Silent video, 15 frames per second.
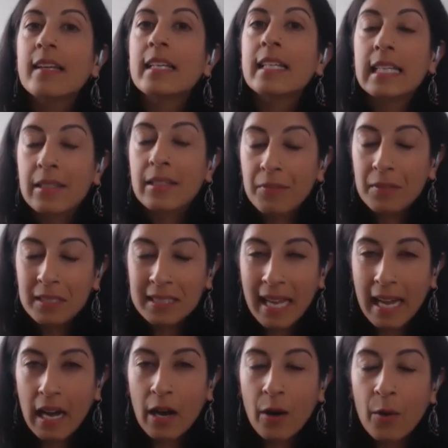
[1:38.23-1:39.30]
even
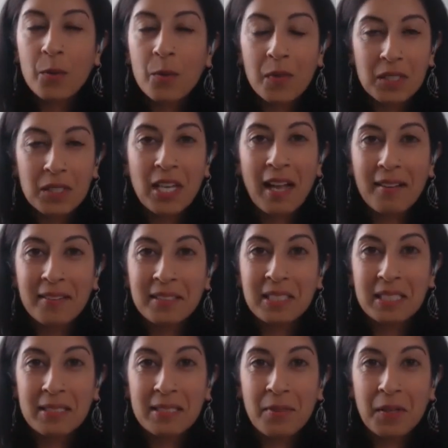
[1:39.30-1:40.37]
now with the
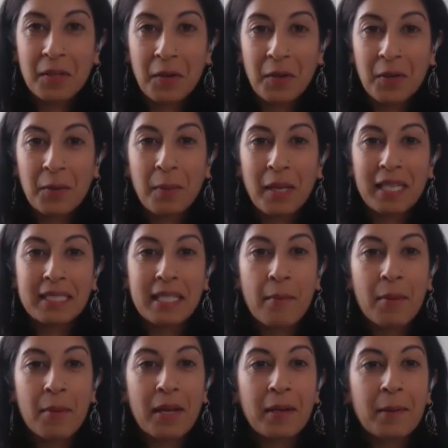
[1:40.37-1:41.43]
challenges of the current
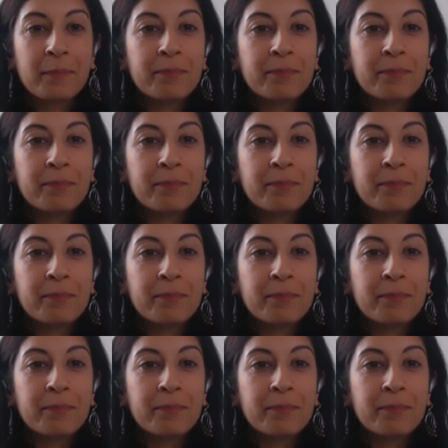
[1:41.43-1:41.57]
pandemic.